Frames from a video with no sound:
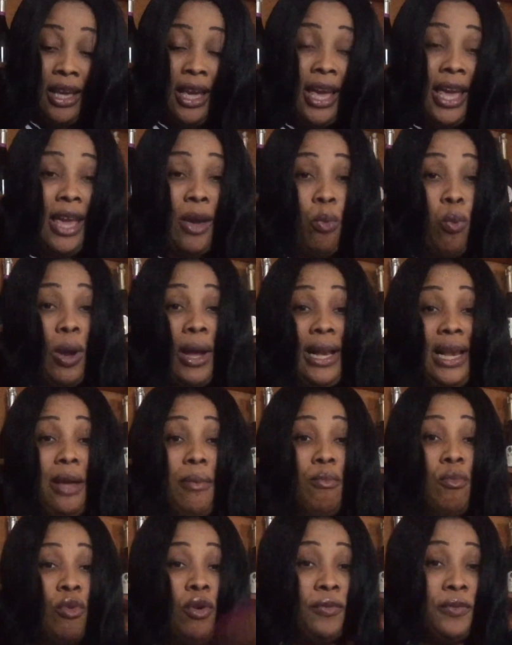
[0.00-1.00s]
He quickly
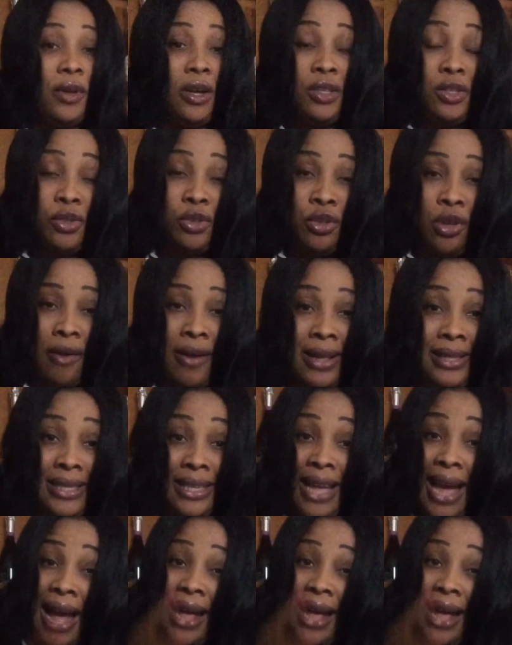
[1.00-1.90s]
moved on to Dorathy,